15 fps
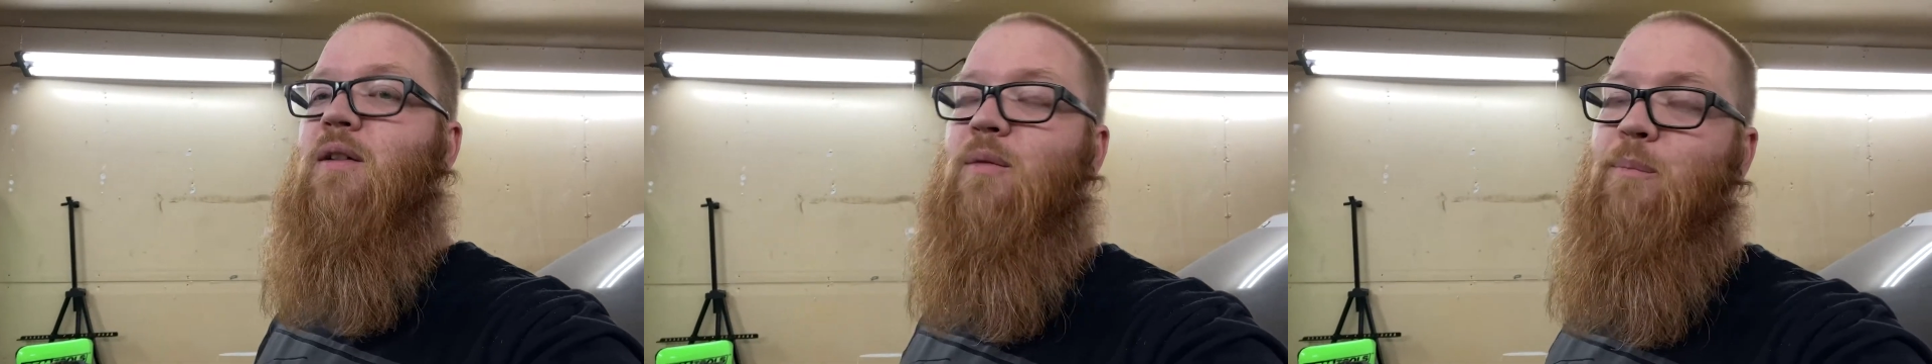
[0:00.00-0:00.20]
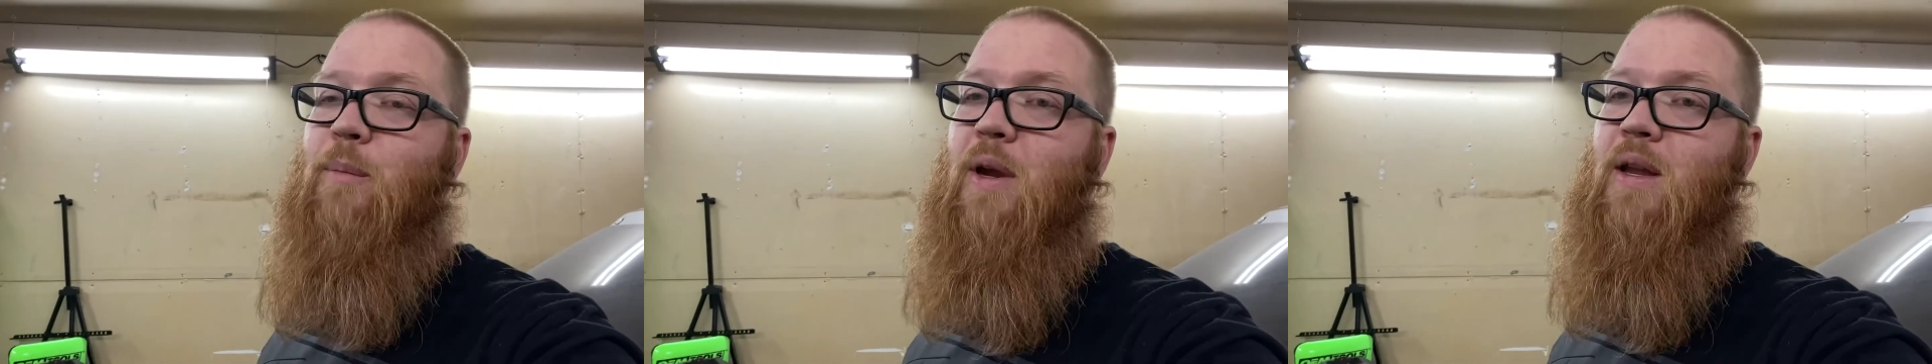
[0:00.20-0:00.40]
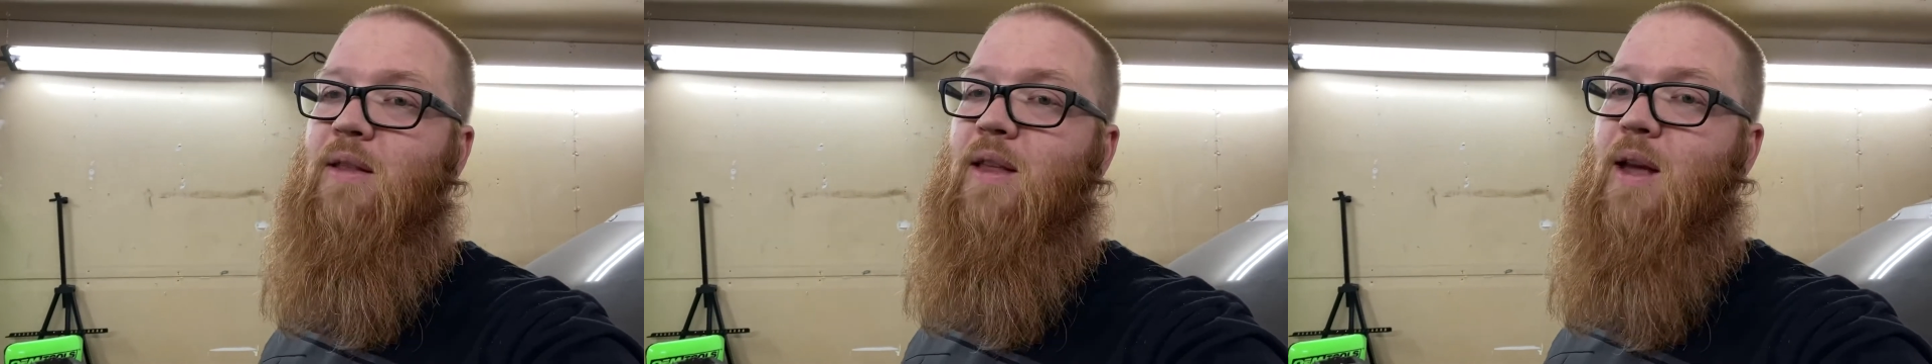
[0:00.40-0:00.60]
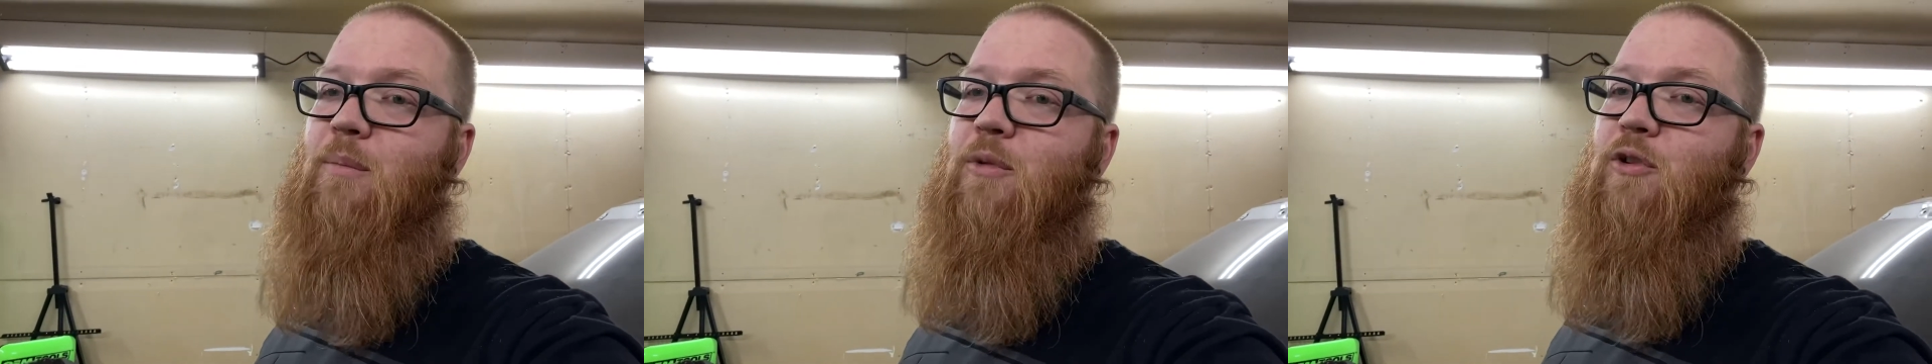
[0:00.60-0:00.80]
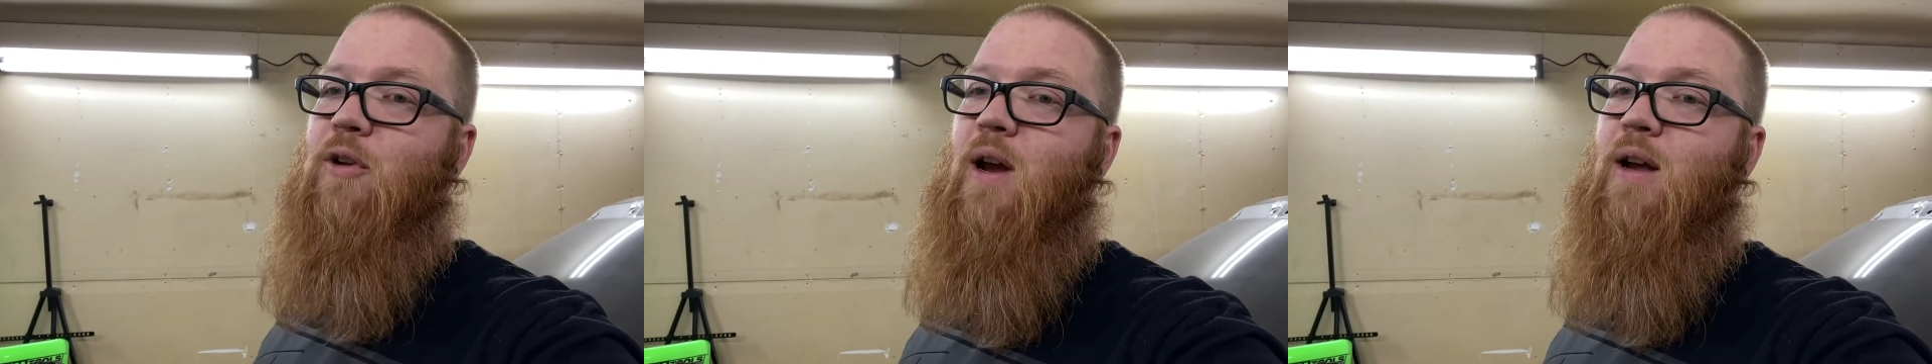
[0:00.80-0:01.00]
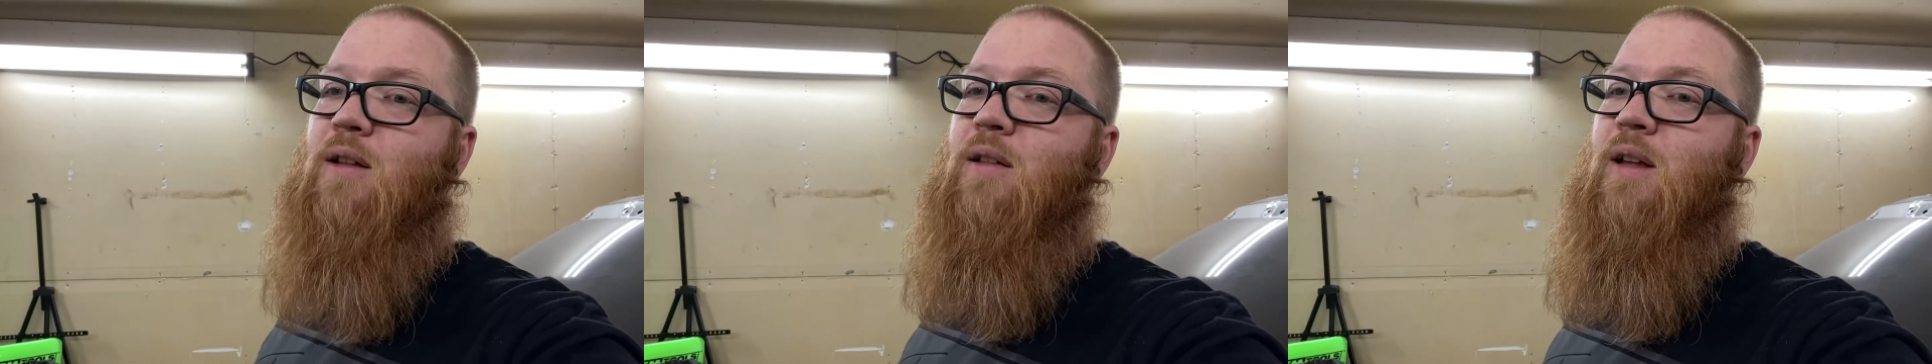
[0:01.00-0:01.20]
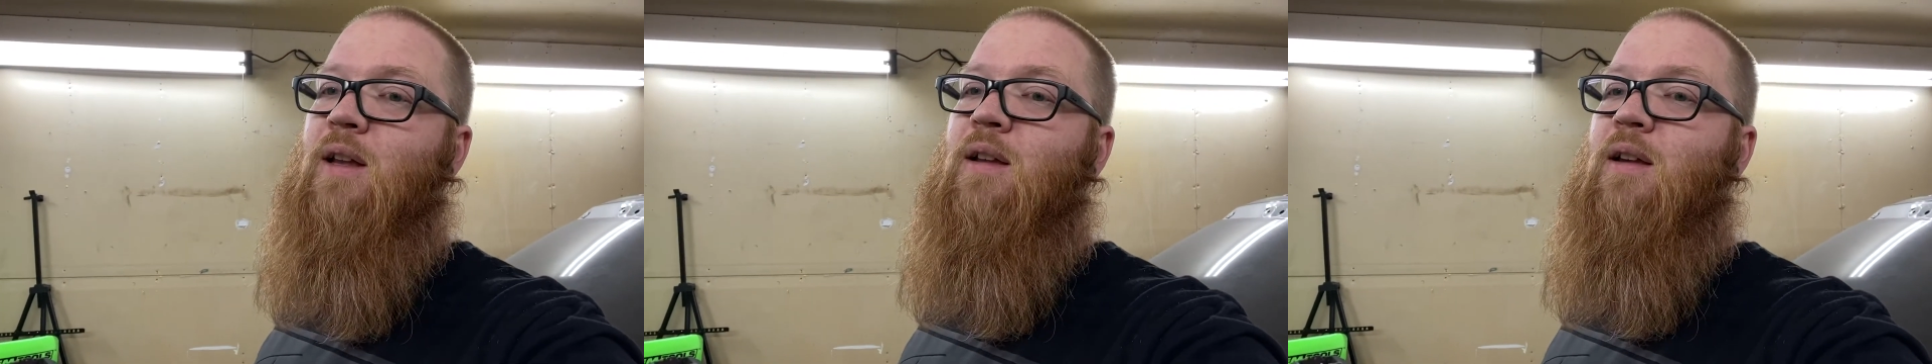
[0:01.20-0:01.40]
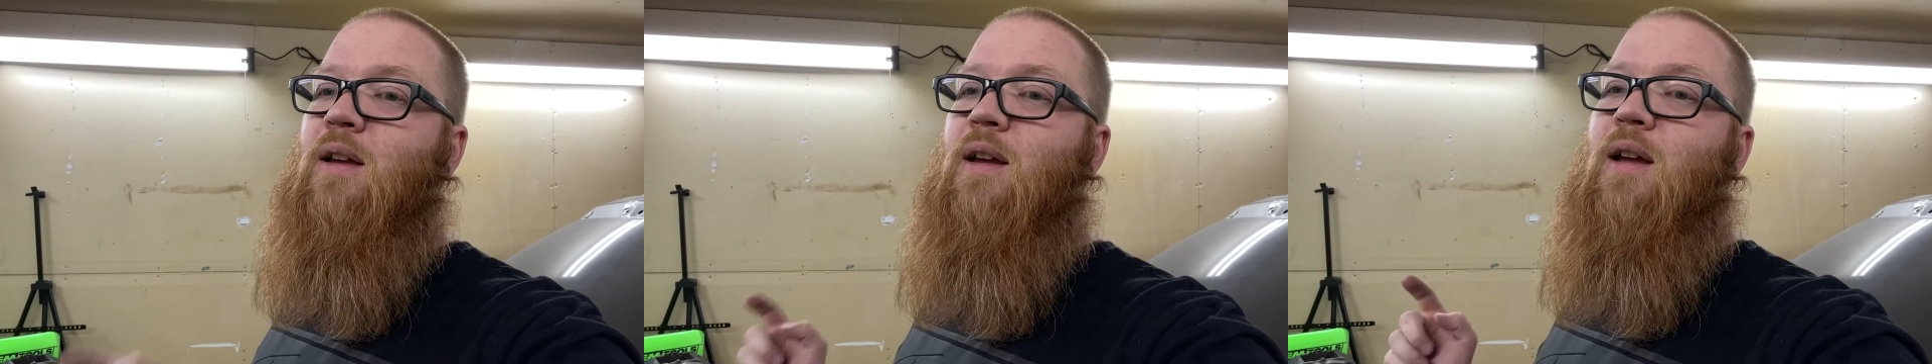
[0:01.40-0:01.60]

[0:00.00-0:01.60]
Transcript: meet them directly,